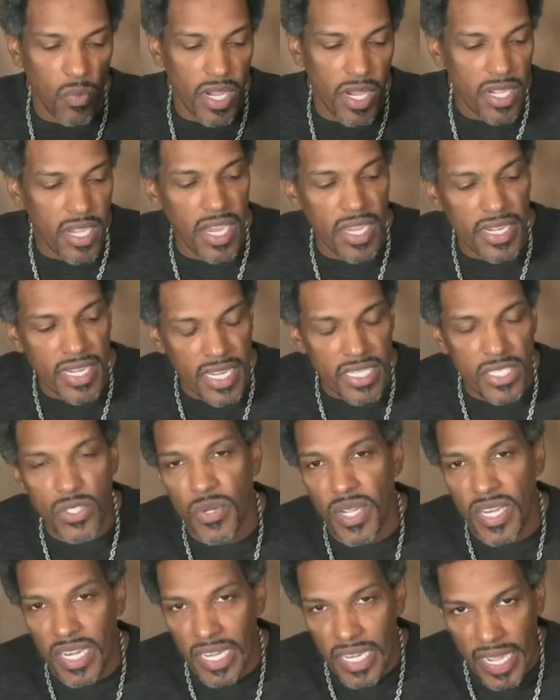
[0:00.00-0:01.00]
God has
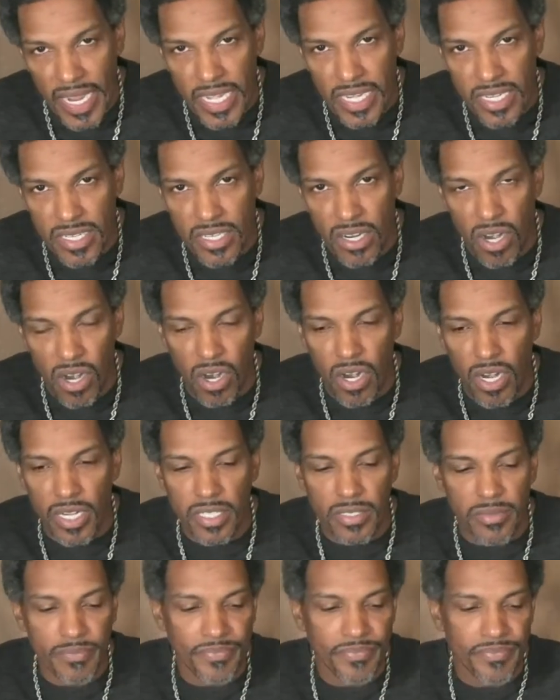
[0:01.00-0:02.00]
to enlighten the heart,
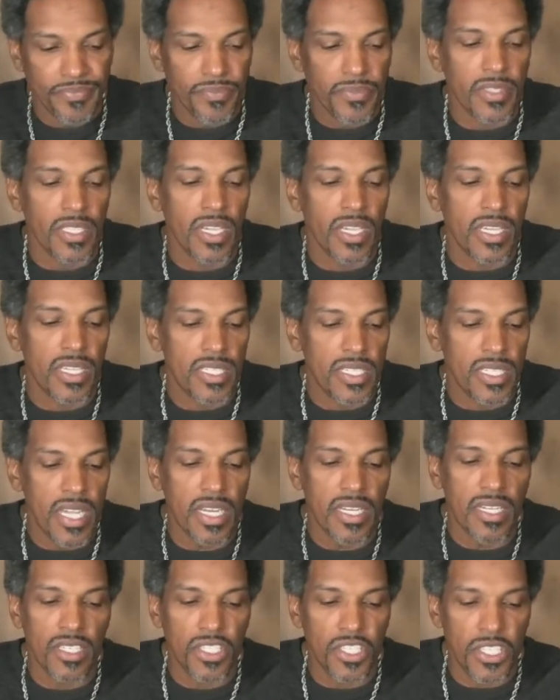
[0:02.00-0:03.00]

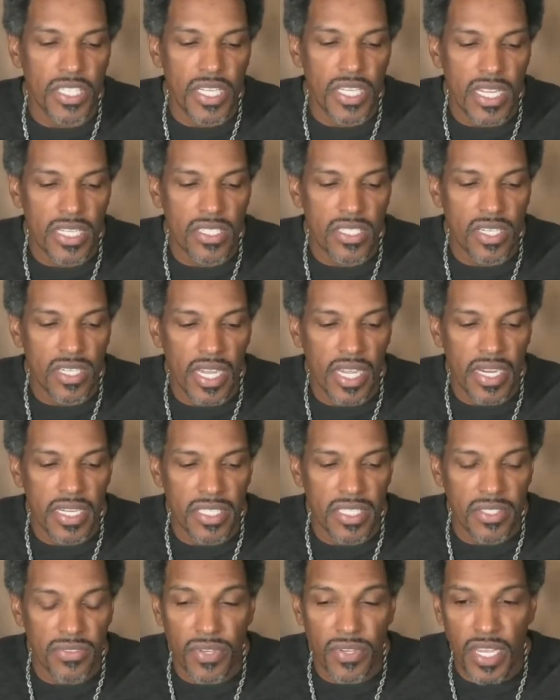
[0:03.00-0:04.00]
Satan just has to enlighten
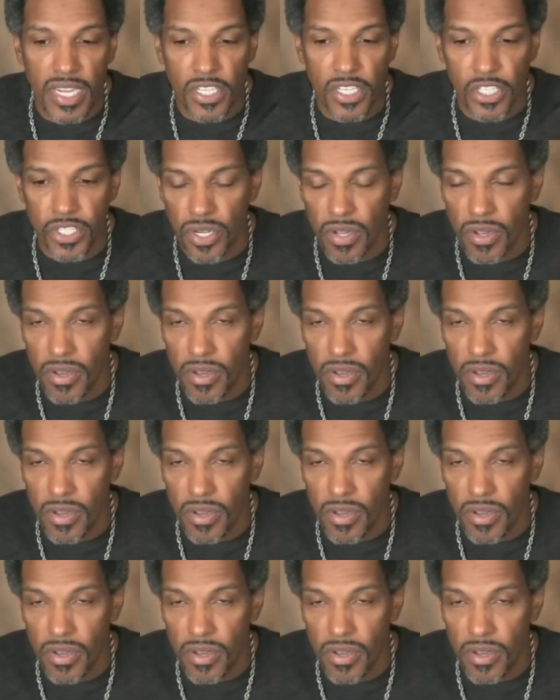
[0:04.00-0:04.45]
the flesh.